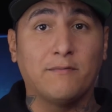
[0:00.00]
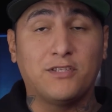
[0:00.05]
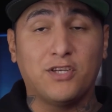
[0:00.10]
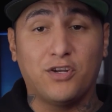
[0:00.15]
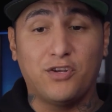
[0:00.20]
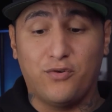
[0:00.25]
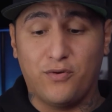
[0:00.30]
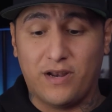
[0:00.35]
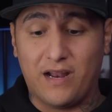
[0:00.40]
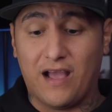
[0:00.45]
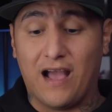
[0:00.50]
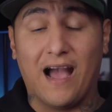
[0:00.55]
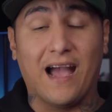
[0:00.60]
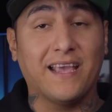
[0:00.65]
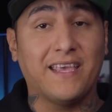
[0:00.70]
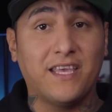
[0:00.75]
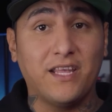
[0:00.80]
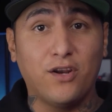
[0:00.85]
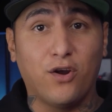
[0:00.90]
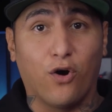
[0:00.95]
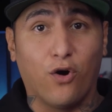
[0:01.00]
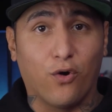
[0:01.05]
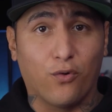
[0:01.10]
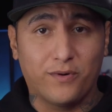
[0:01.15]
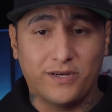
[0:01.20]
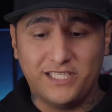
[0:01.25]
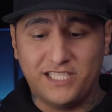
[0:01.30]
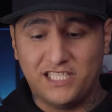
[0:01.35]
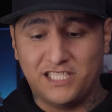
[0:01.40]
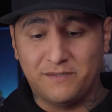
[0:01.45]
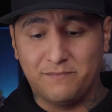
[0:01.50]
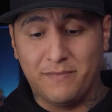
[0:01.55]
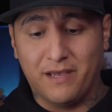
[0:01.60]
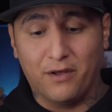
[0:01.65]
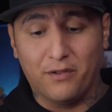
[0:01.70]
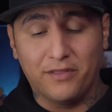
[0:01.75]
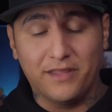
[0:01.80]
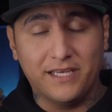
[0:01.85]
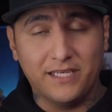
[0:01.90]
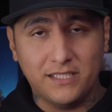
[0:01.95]
telling you right now, I can already
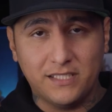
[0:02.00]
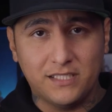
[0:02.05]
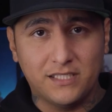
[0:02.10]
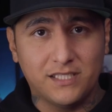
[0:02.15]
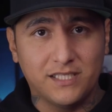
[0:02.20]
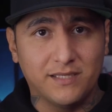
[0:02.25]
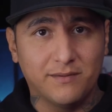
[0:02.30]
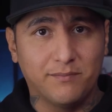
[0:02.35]
smell this